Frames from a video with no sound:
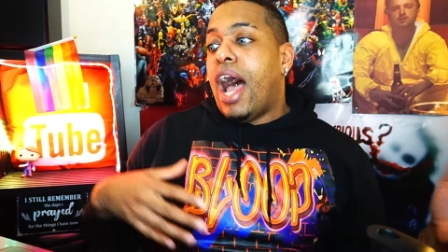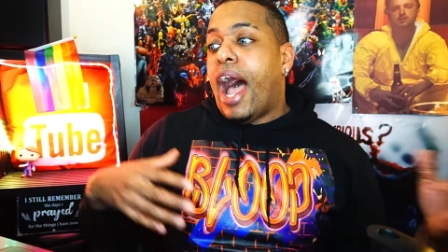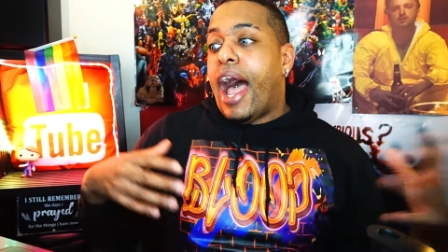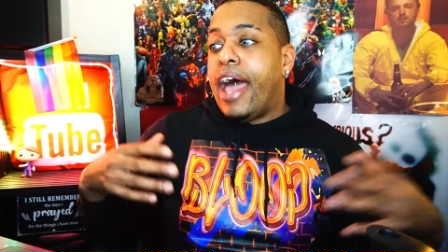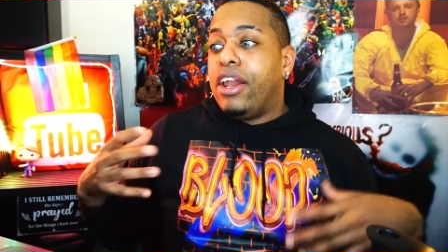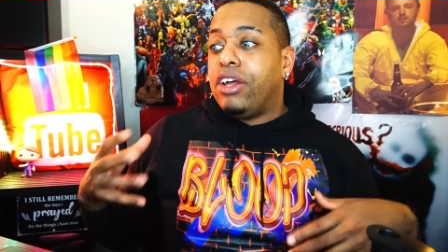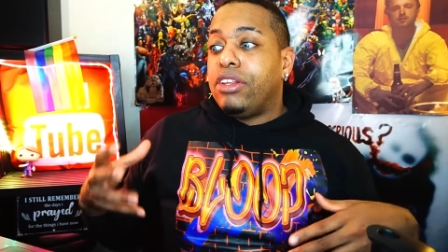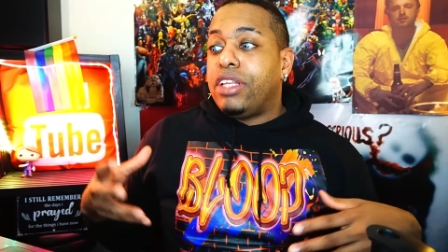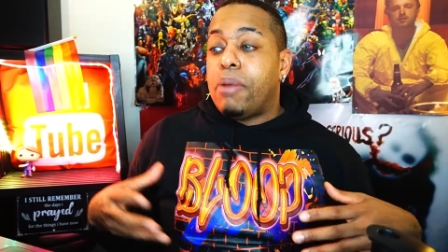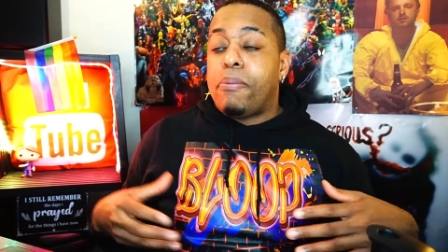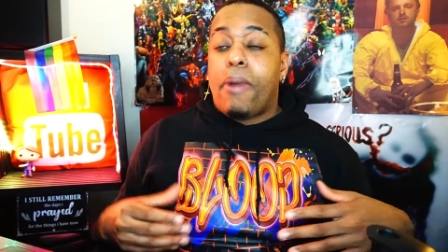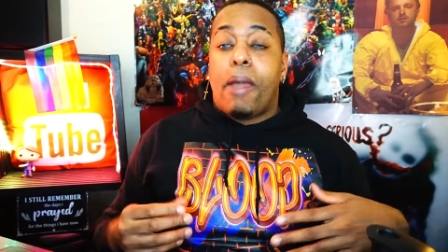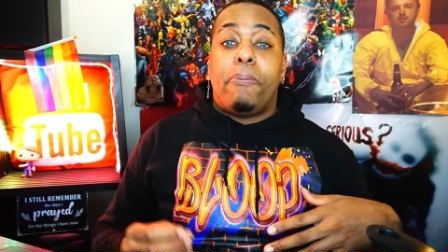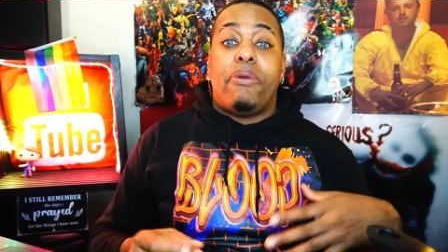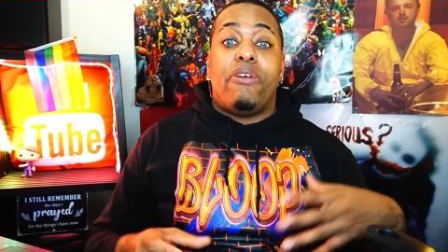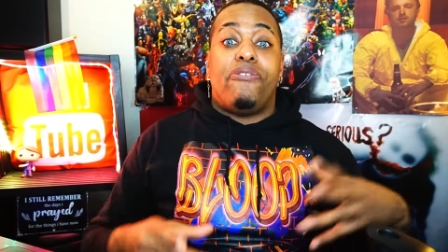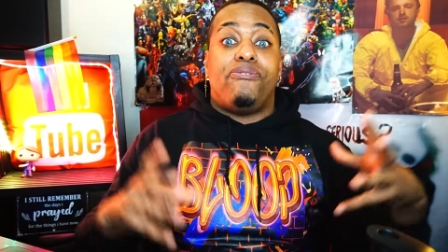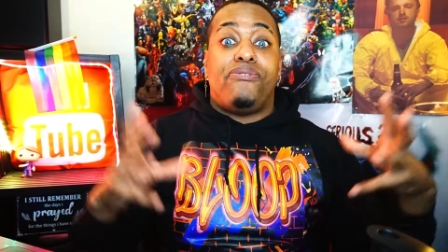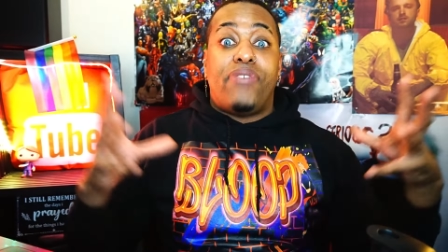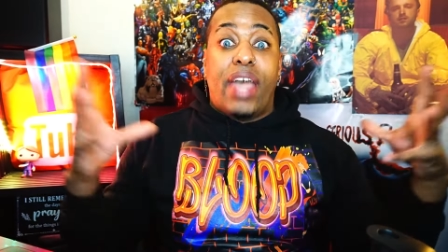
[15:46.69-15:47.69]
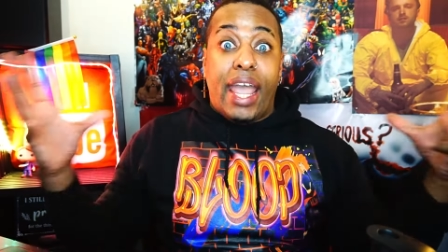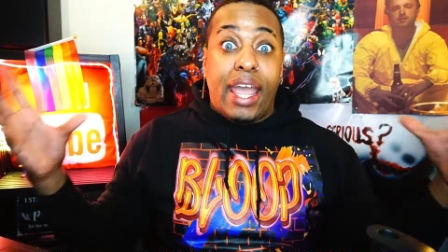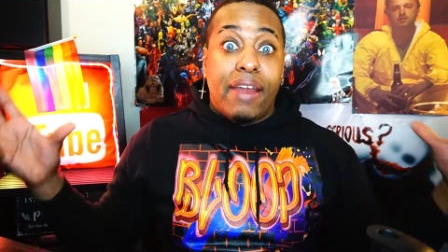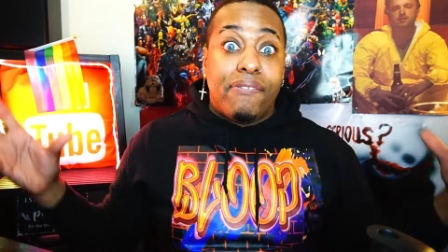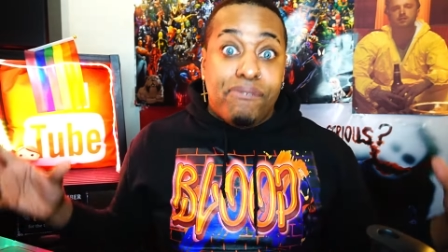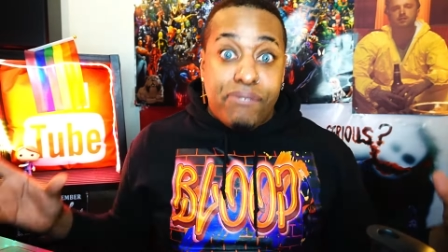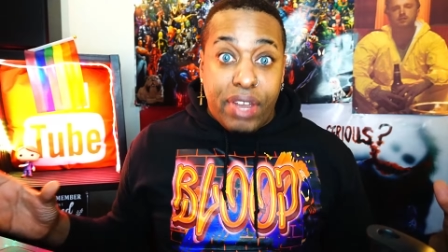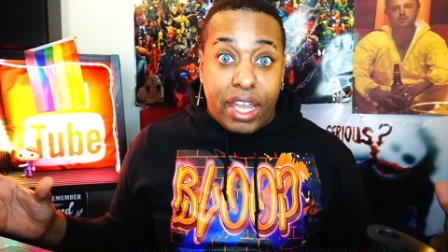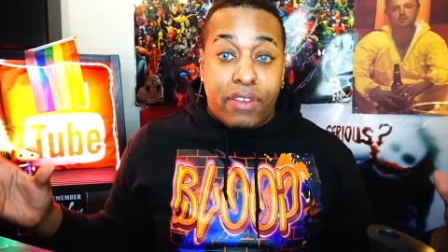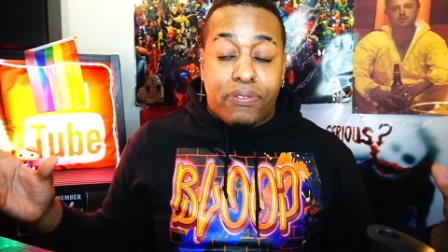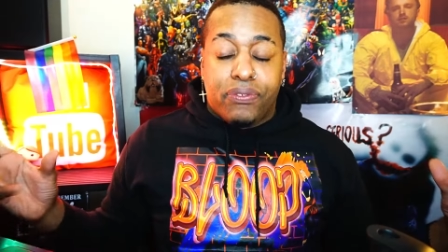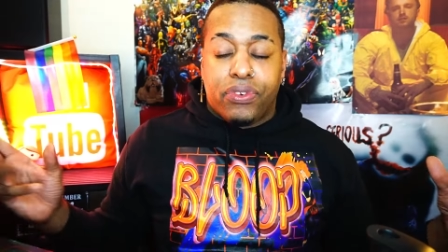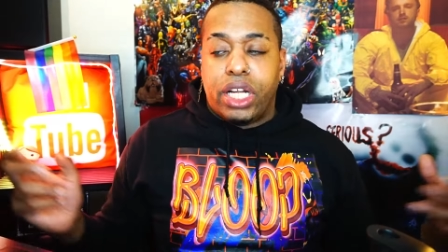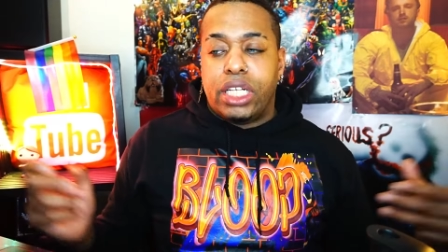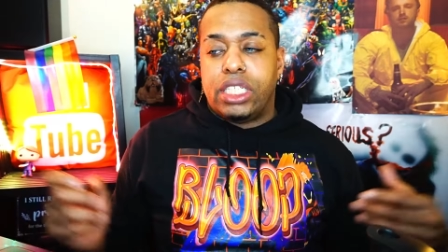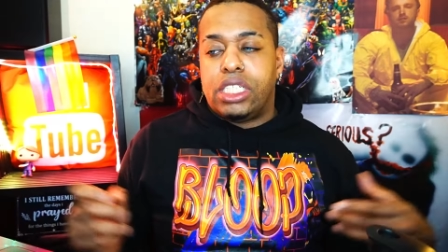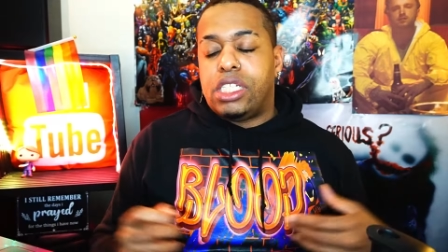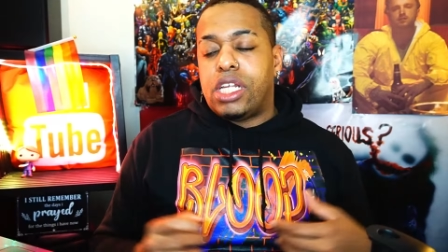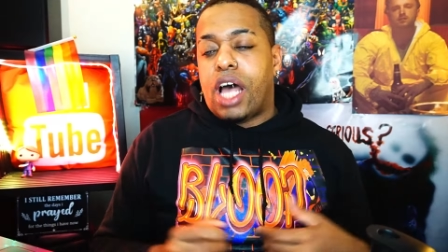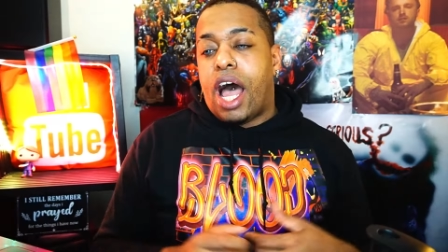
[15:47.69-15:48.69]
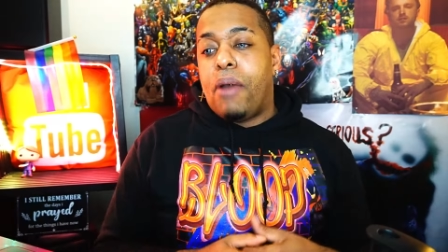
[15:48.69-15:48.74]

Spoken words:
I know there might be fan favorites.